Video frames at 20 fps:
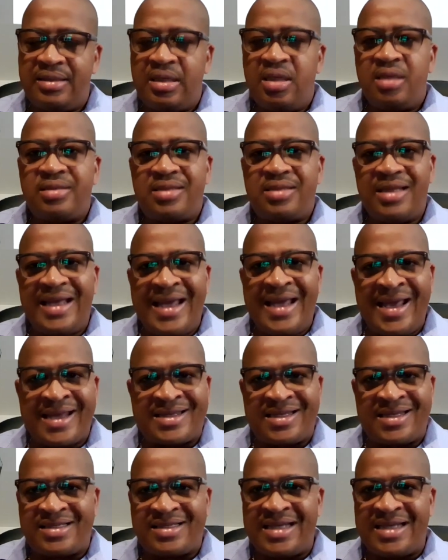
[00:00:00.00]
So
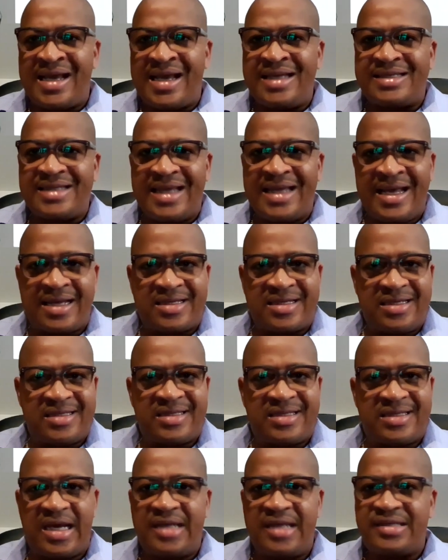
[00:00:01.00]
exercise,
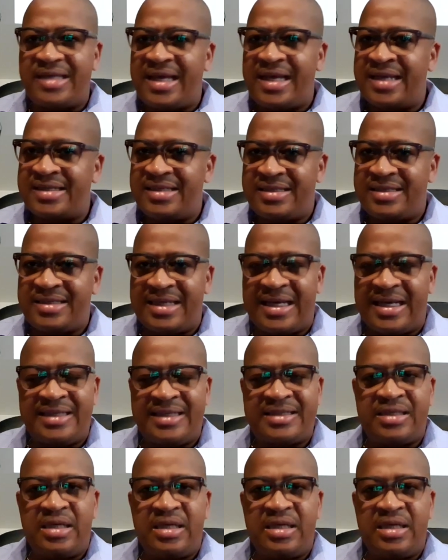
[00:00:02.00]
exercise, exercise,